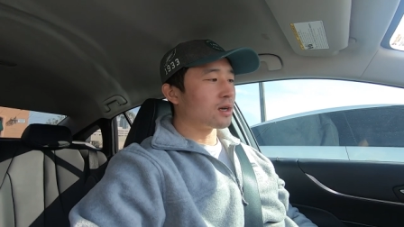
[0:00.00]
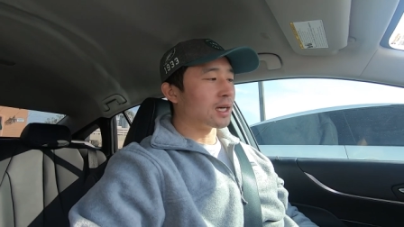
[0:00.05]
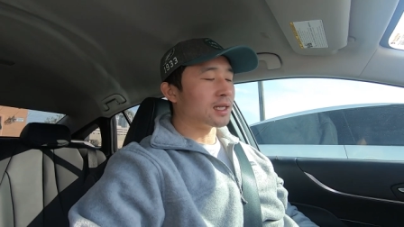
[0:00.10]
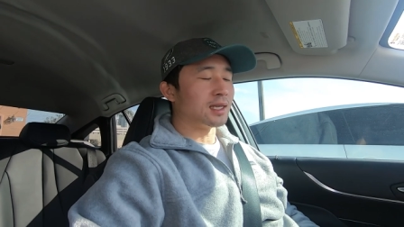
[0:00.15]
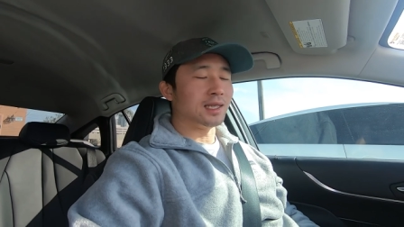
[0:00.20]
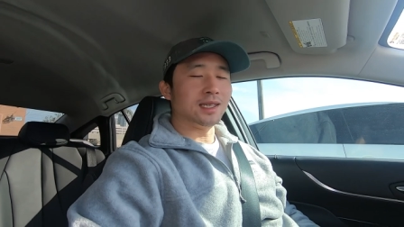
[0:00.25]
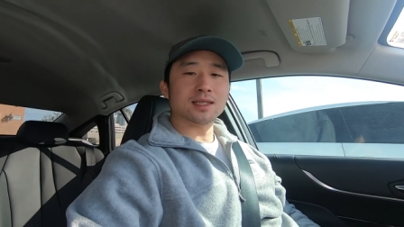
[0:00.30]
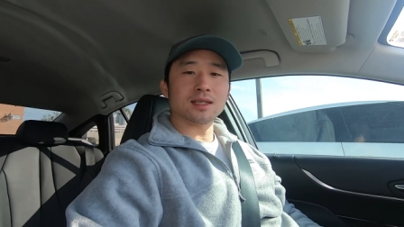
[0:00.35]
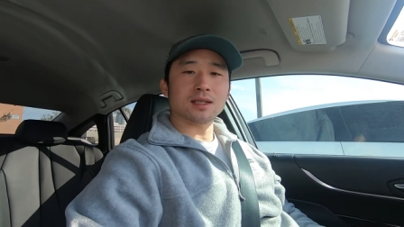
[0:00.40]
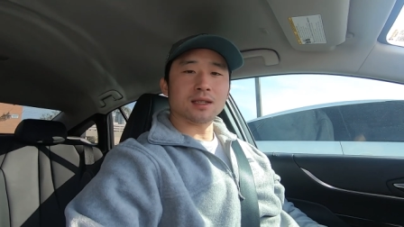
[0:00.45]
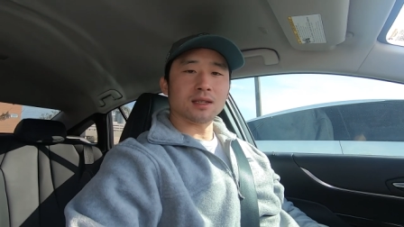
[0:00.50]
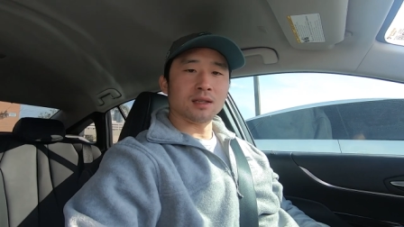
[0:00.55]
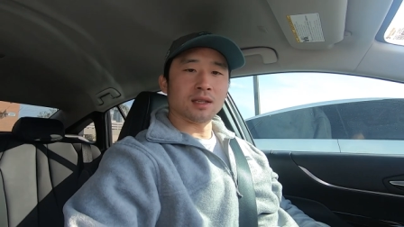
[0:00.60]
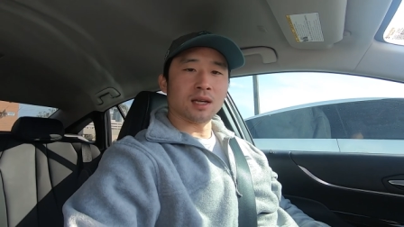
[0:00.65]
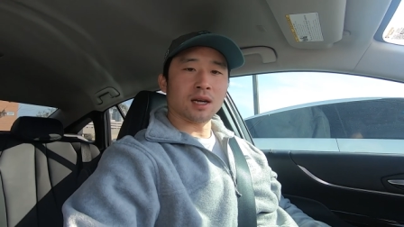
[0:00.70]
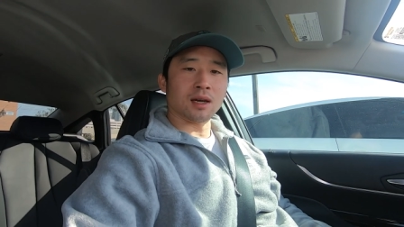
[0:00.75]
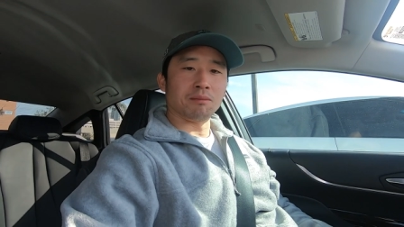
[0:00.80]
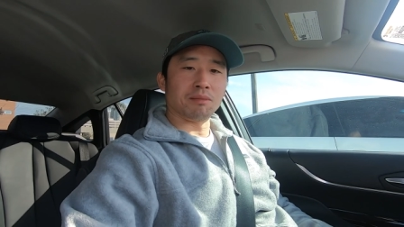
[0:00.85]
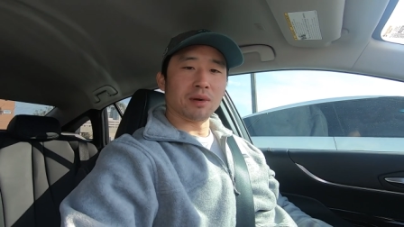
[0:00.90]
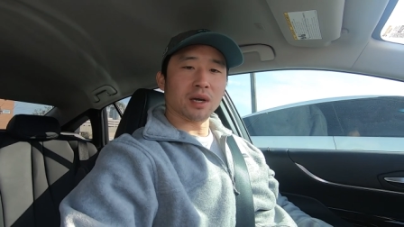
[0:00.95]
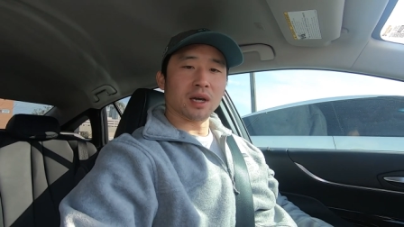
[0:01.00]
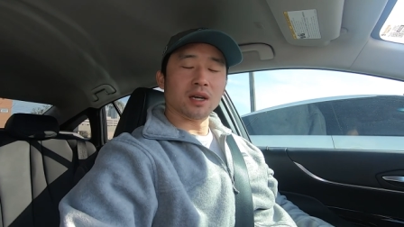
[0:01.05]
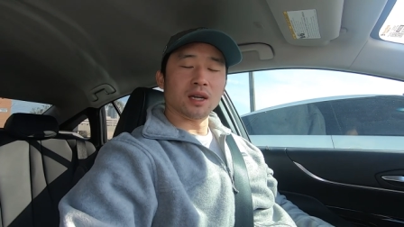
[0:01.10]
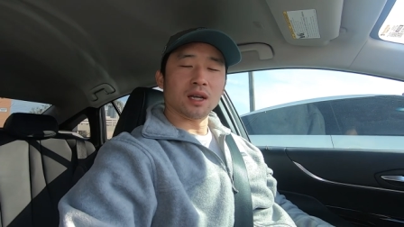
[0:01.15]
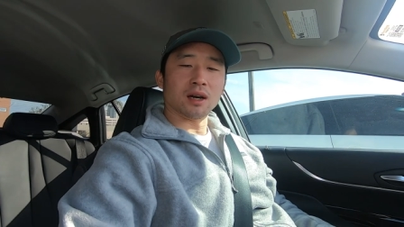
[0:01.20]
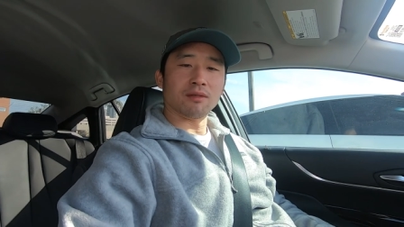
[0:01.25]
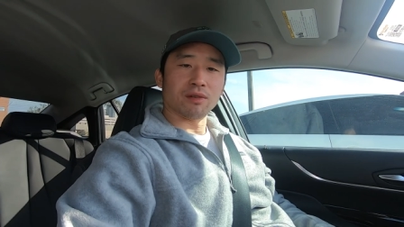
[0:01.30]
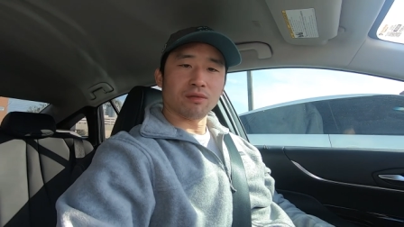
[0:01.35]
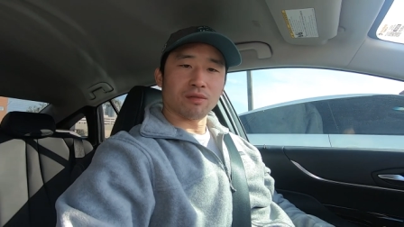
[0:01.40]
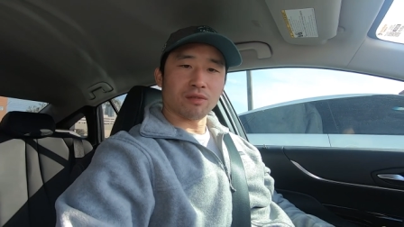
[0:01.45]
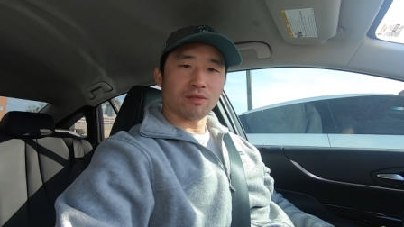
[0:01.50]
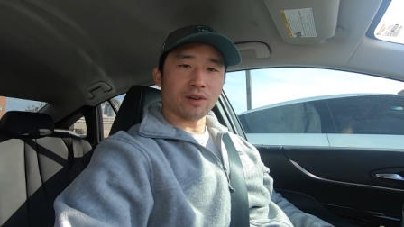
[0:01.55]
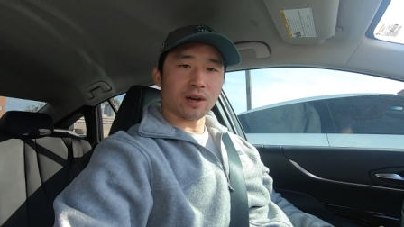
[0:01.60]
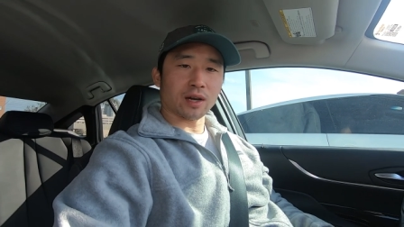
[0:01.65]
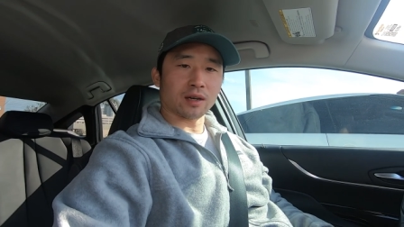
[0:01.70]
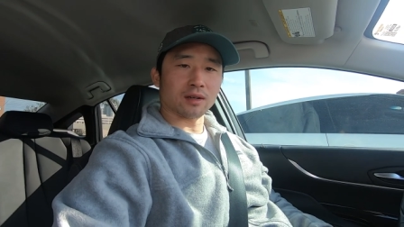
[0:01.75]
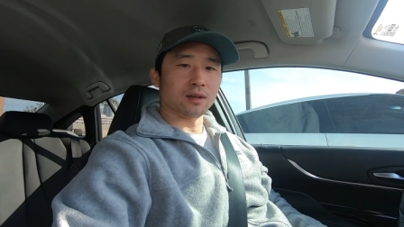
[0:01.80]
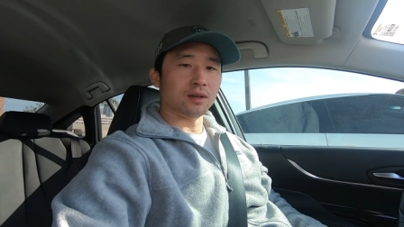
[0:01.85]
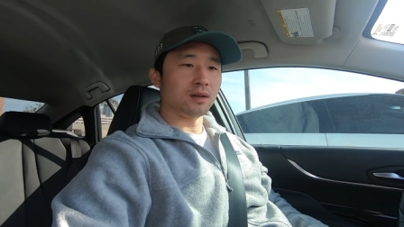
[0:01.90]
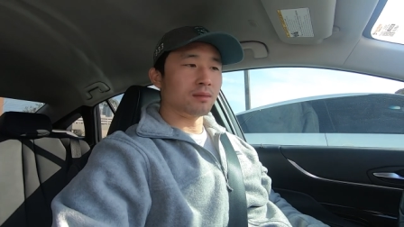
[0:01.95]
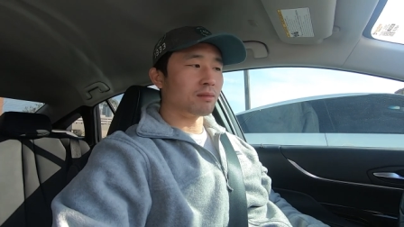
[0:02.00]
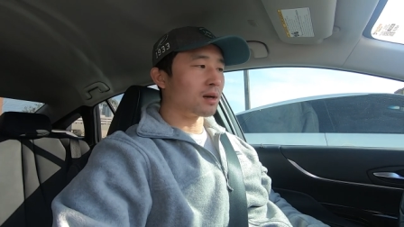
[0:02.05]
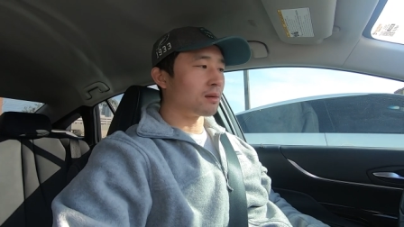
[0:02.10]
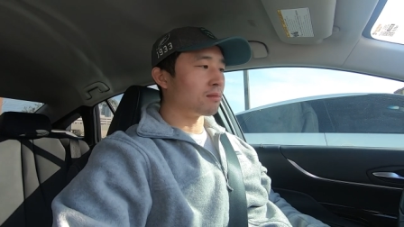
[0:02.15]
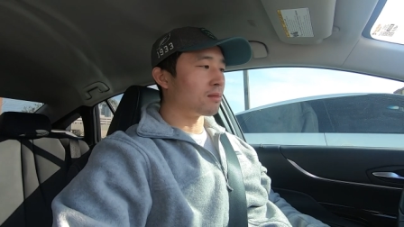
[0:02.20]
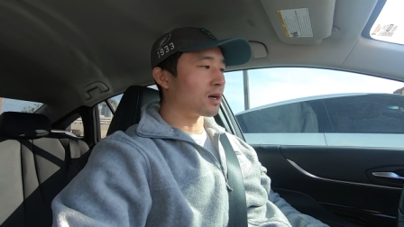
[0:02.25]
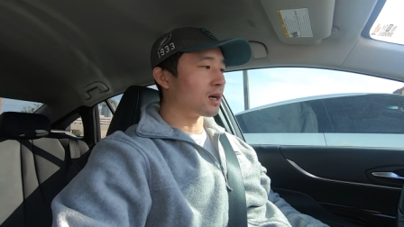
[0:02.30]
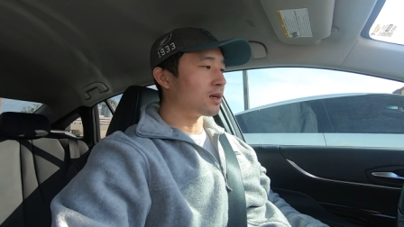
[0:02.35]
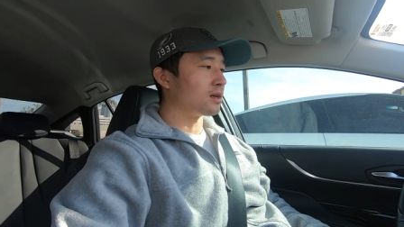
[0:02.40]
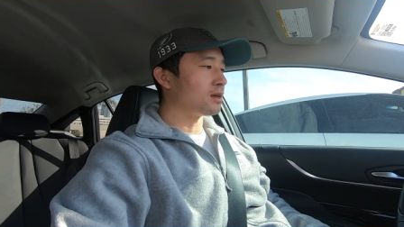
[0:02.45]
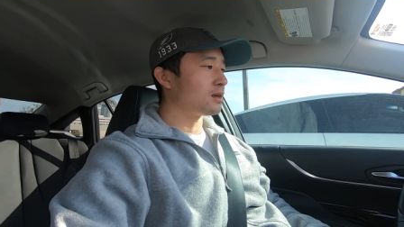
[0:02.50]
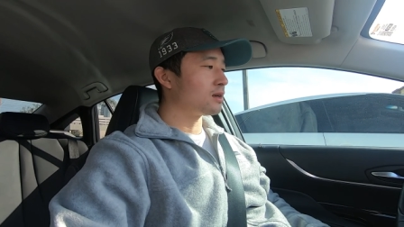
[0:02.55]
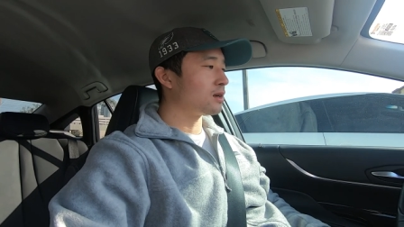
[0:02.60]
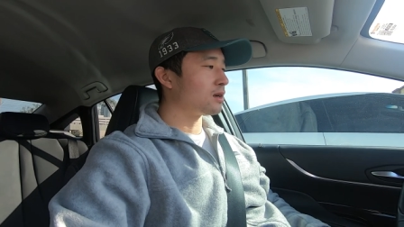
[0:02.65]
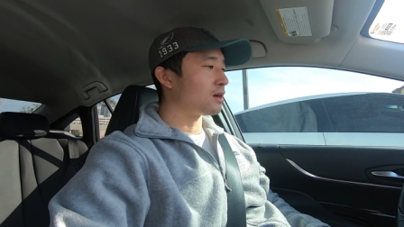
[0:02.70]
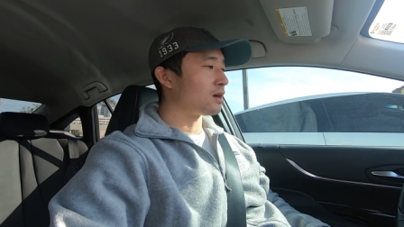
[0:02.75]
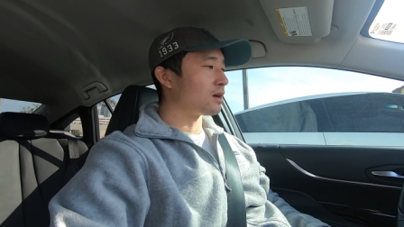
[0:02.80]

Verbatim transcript: at least not big enough of a factor in my mind,